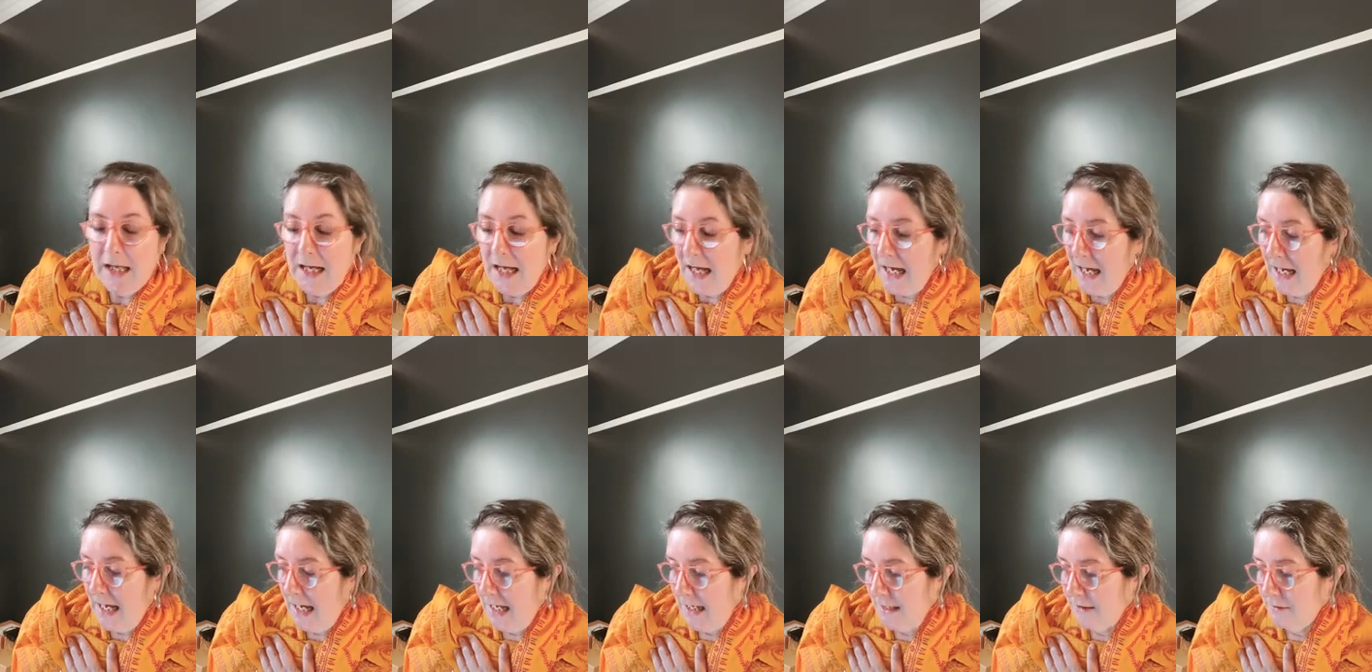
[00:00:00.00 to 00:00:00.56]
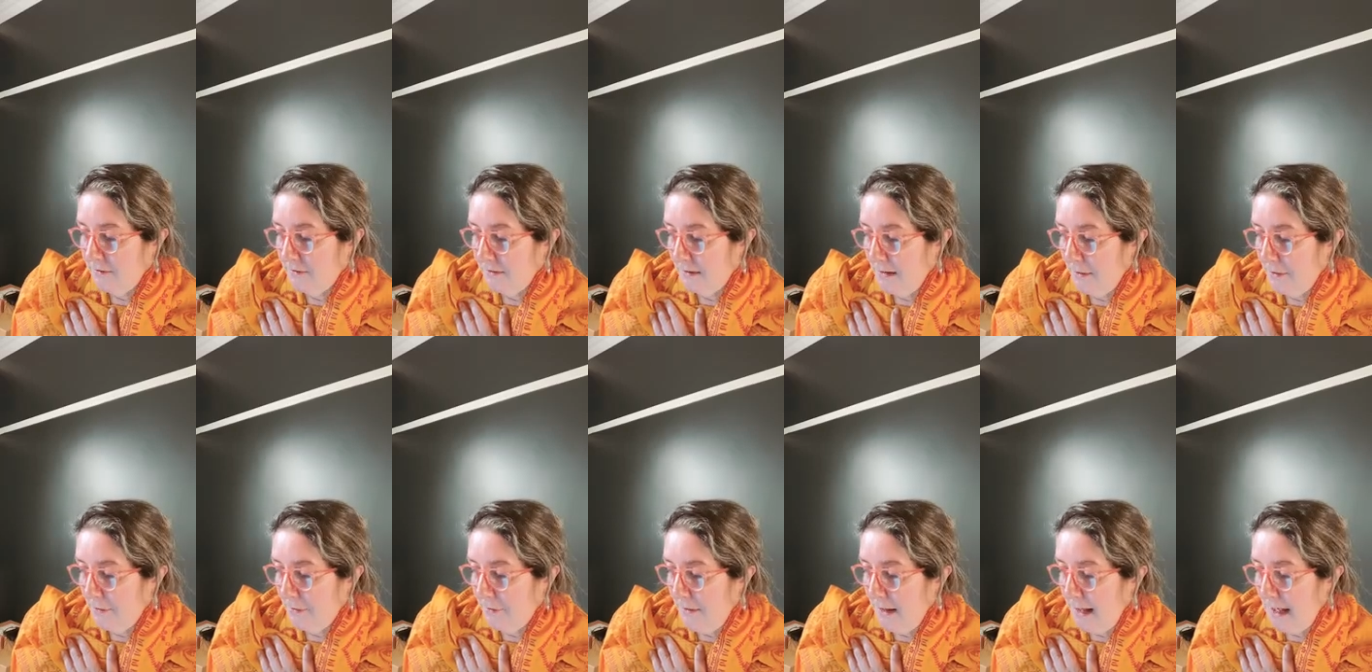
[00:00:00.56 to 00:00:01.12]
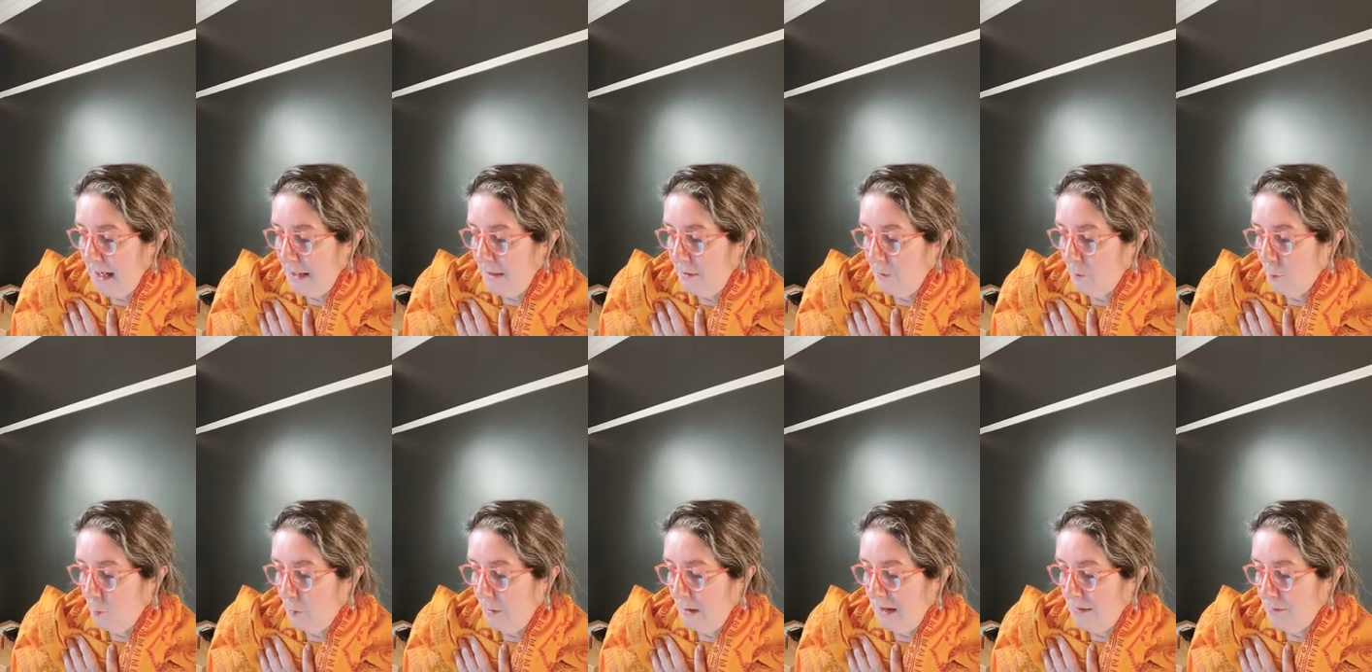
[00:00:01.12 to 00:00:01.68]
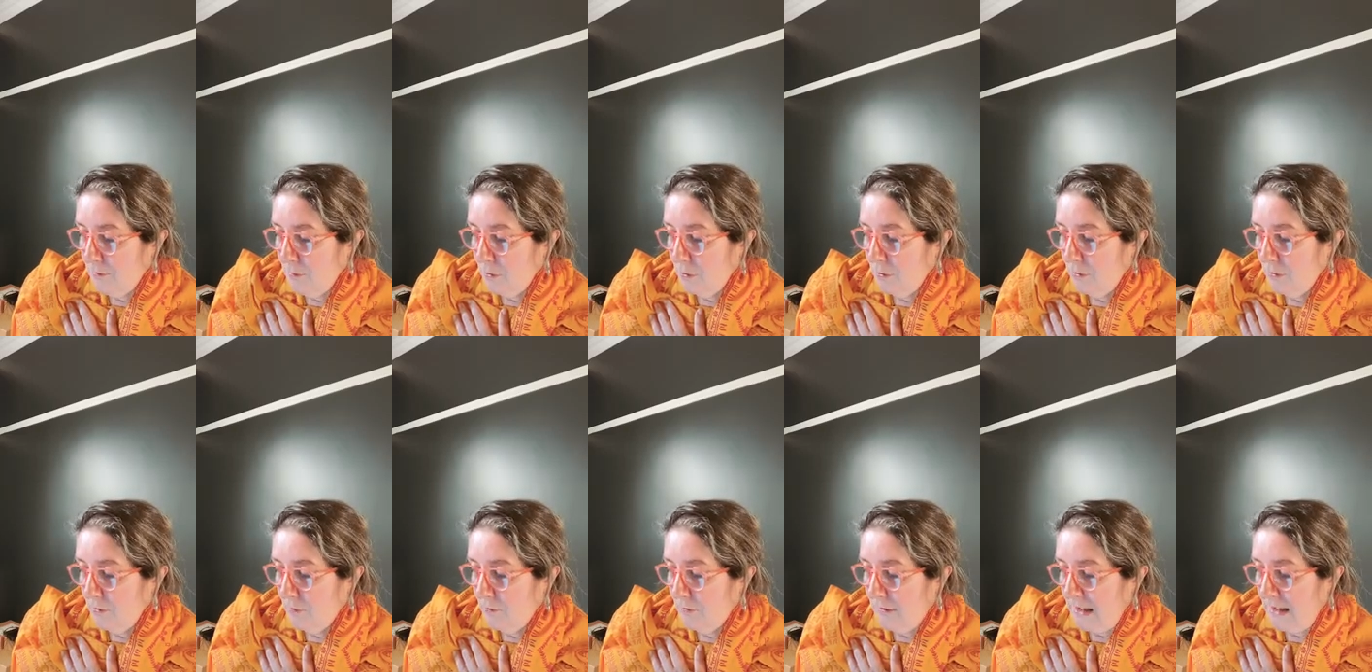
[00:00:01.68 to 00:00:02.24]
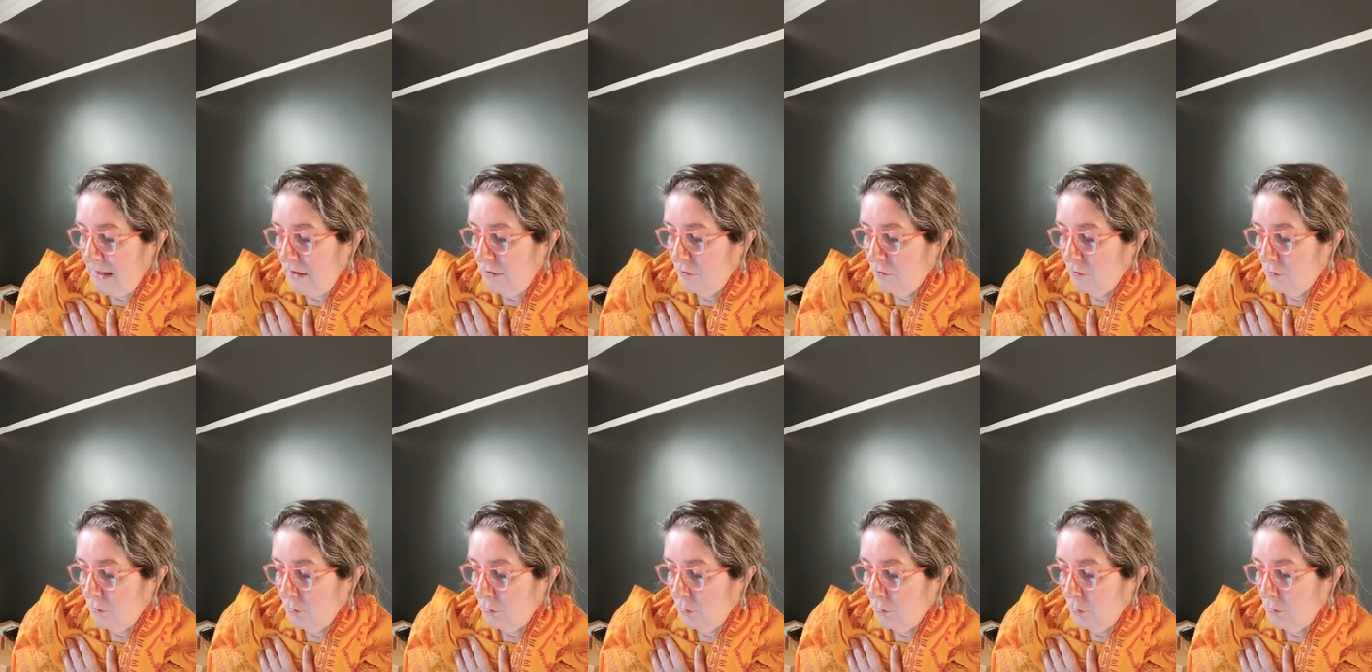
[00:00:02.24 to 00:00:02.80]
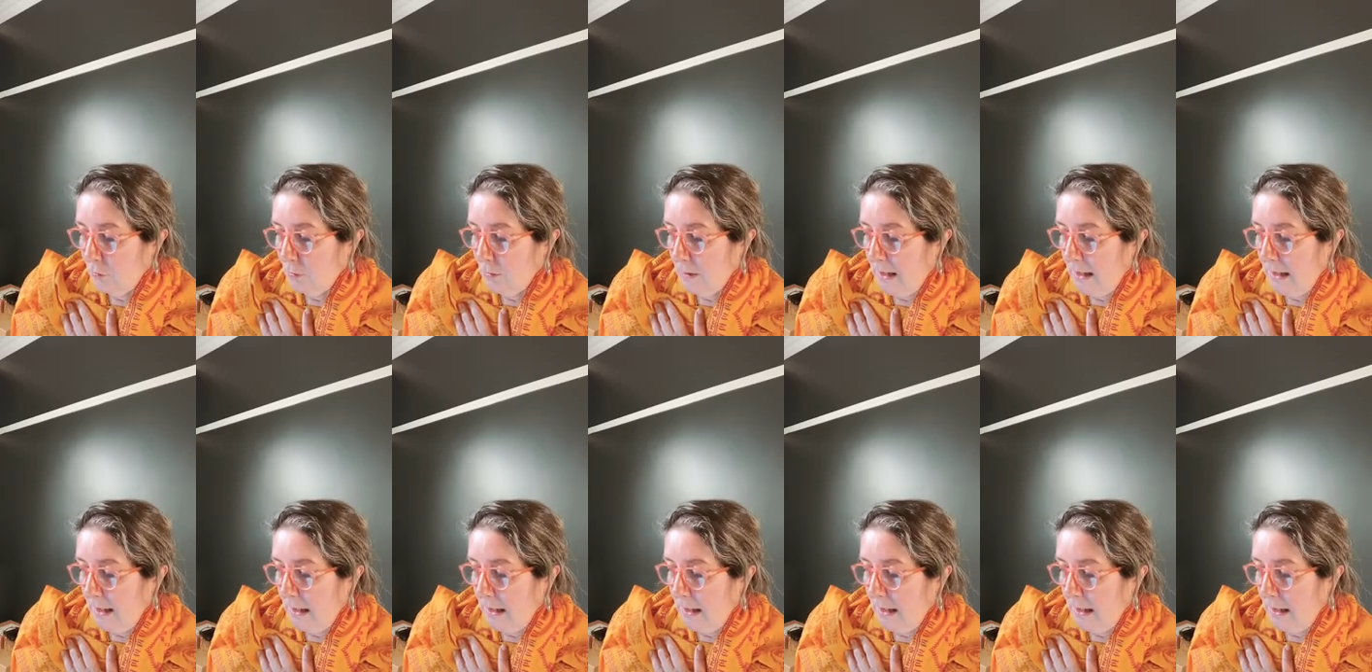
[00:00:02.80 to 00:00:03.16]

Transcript: And then we move into,